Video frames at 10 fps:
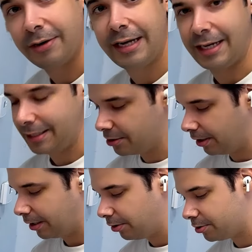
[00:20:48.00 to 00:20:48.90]
all right? And it's
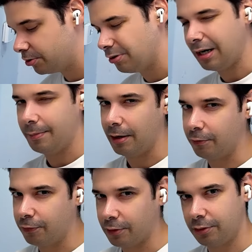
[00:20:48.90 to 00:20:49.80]
gonna cost you
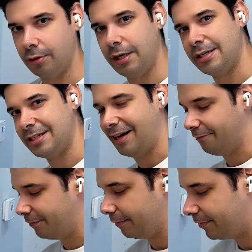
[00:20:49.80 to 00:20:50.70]
about
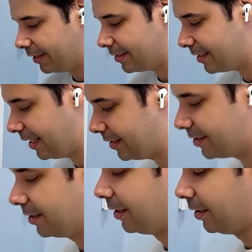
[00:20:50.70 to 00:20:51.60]

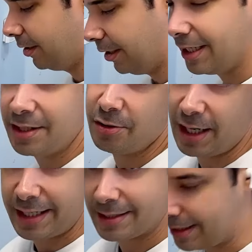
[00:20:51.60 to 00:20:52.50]
$4.15 in the United